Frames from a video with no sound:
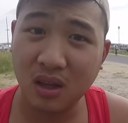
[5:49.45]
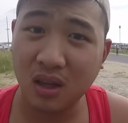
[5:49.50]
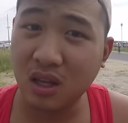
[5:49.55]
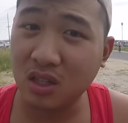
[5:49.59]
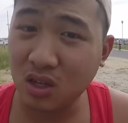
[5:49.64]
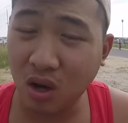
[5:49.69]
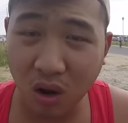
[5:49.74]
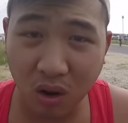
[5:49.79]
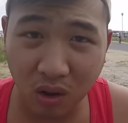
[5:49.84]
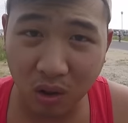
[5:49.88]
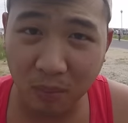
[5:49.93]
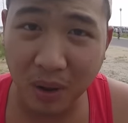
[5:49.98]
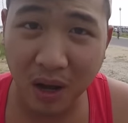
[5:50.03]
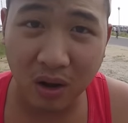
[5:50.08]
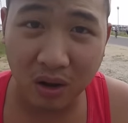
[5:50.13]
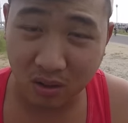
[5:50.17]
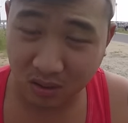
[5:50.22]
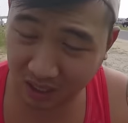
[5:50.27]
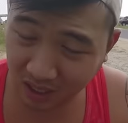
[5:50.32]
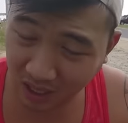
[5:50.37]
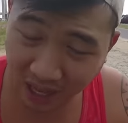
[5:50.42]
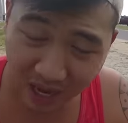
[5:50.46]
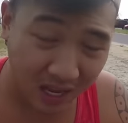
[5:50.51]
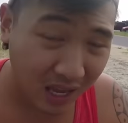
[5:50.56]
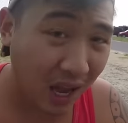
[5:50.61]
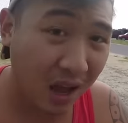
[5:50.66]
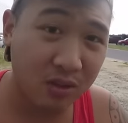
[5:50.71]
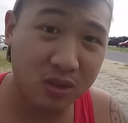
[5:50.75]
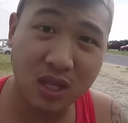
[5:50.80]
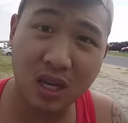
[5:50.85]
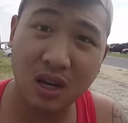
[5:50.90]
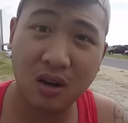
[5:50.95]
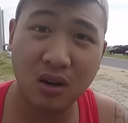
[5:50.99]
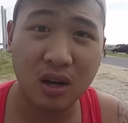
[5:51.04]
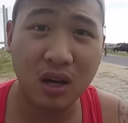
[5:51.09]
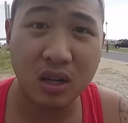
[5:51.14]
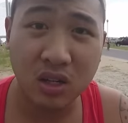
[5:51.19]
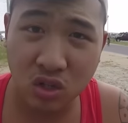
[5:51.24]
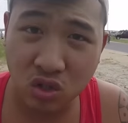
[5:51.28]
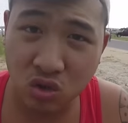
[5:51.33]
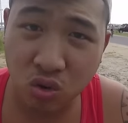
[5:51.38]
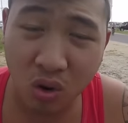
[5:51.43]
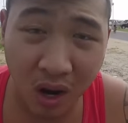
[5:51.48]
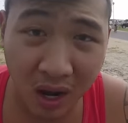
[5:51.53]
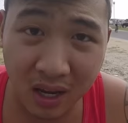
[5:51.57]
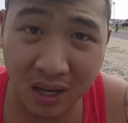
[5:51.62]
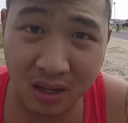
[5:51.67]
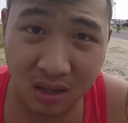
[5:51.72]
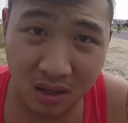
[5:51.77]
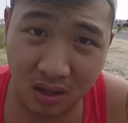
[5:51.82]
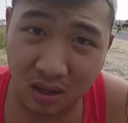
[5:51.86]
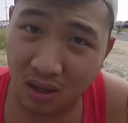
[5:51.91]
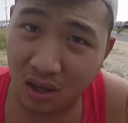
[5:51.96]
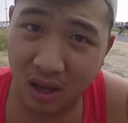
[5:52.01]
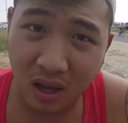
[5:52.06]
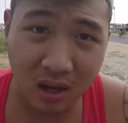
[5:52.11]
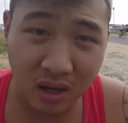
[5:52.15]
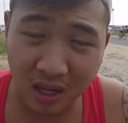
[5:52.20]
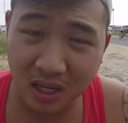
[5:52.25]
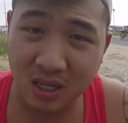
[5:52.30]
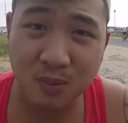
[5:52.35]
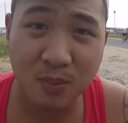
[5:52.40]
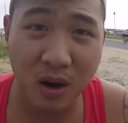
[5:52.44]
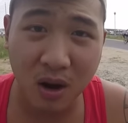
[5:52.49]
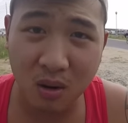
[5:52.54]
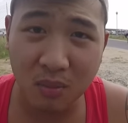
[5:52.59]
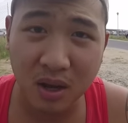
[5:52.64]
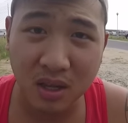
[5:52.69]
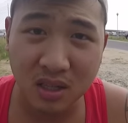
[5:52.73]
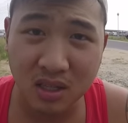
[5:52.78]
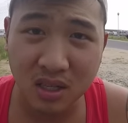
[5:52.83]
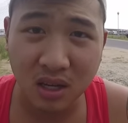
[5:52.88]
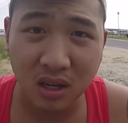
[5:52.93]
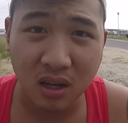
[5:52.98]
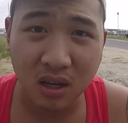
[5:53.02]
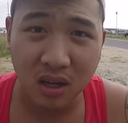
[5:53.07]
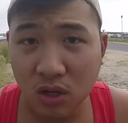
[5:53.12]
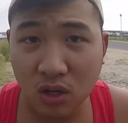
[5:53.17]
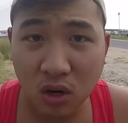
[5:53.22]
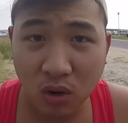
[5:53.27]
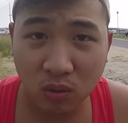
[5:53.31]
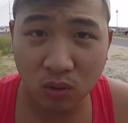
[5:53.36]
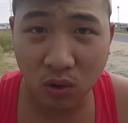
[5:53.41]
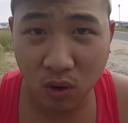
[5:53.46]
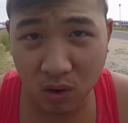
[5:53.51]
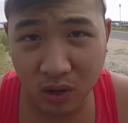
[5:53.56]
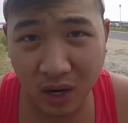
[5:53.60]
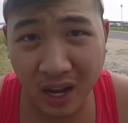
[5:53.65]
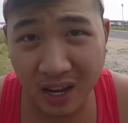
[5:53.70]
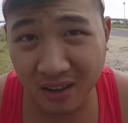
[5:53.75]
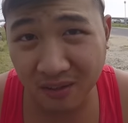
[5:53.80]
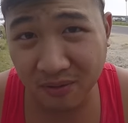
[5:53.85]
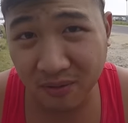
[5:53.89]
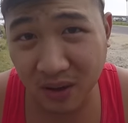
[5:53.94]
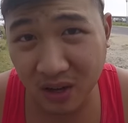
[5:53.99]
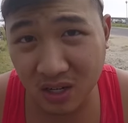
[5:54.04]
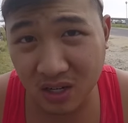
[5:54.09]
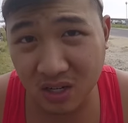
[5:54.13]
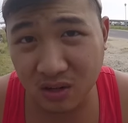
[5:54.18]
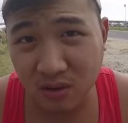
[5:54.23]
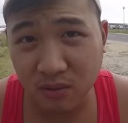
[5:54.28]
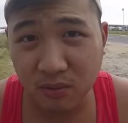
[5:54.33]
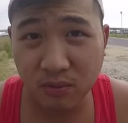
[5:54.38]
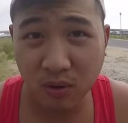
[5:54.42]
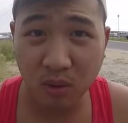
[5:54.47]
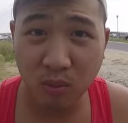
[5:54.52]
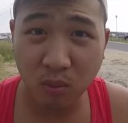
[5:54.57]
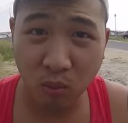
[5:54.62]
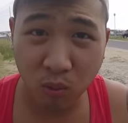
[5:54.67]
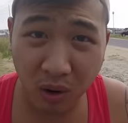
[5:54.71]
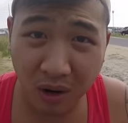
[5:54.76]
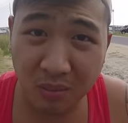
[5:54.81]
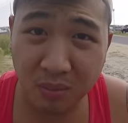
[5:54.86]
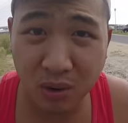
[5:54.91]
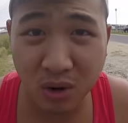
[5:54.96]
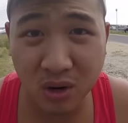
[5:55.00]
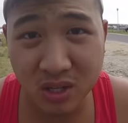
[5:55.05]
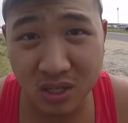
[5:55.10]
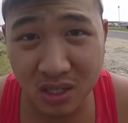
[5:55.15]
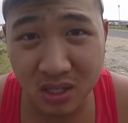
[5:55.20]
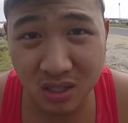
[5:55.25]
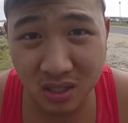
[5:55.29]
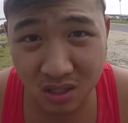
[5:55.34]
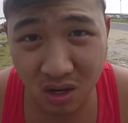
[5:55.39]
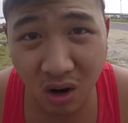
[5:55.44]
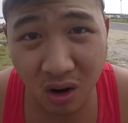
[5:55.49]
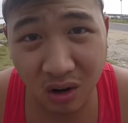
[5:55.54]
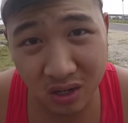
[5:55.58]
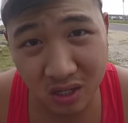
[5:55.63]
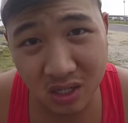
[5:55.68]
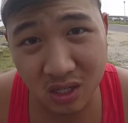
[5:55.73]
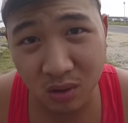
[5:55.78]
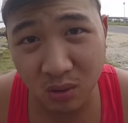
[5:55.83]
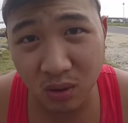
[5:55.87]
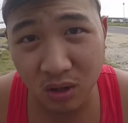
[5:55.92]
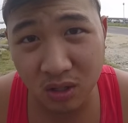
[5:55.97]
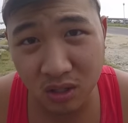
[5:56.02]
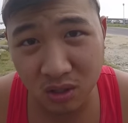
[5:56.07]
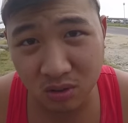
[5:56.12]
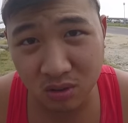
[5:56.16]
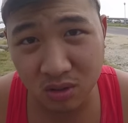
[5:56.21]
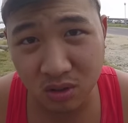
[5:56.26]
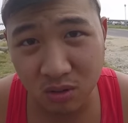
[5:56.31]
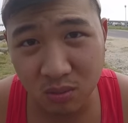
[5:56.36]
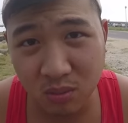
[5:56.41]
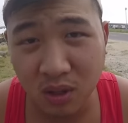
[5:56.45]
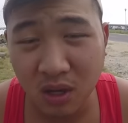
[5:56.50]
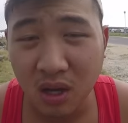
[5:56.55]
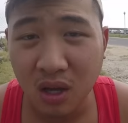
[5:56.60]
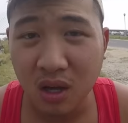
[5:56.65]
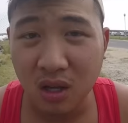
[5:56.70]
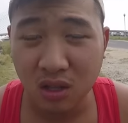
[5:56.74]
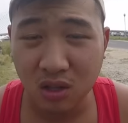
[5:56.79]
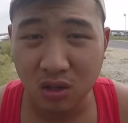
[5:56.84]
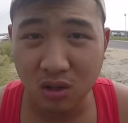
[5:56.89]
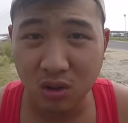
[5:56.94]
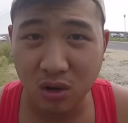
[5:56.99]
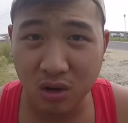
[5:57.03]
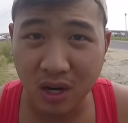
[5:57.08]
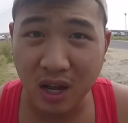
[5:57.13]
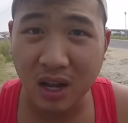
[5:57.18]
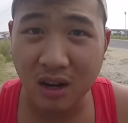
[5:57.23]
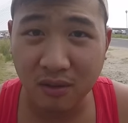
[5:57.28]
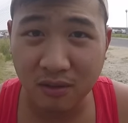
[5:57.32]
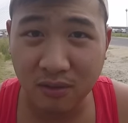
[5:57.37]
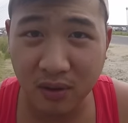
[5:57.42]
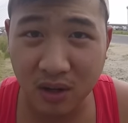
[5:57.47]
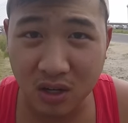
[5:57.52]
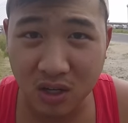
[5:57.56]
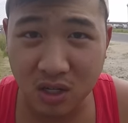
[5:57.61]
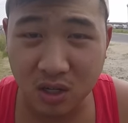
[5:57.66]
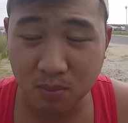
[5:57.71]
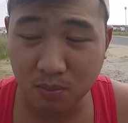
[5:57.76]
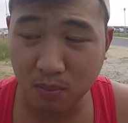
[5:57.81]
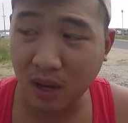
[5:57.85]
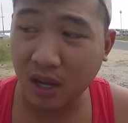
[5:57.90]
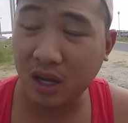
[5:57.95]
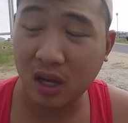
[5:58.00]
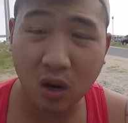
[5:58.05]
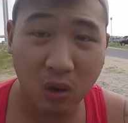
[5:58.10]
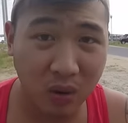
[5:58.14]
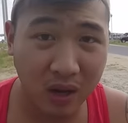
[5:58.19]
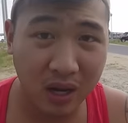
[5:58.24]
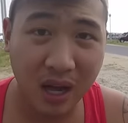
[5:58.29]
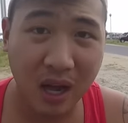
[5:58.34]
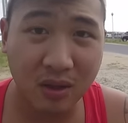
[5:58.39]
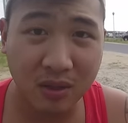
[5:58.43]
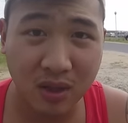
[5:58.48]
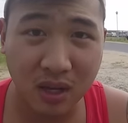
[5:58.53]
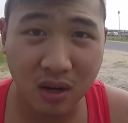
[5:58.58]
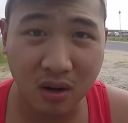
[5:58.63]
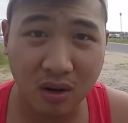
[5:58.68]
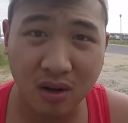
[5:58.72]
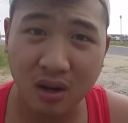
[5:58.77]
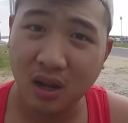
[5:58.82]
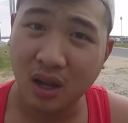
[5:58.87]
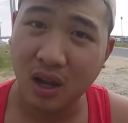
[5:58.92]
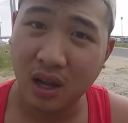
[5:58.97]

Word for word: it's all about getting out there and trying and experimenting. You don't learn how to fish from one person talking to you on YouTube. You learn how to fish by going out there